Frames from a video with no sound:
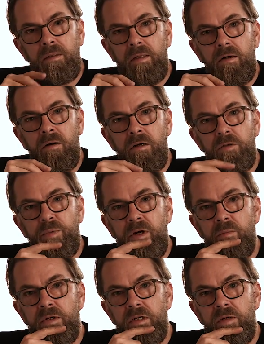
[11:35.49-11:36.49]
the colors
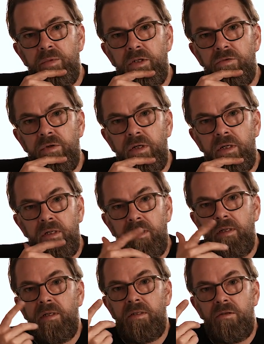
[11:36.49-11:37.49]
becomes a little bit tricky, and
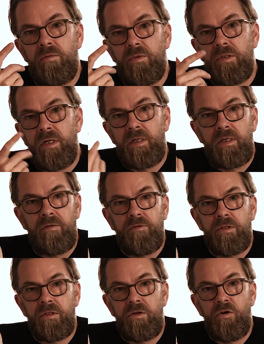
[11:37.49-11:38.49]
then it's almost like then
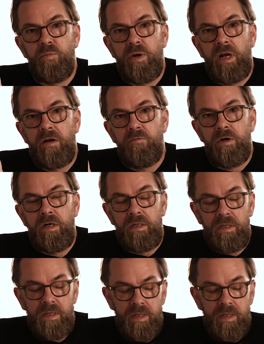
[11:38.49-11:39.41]
we just go black and white.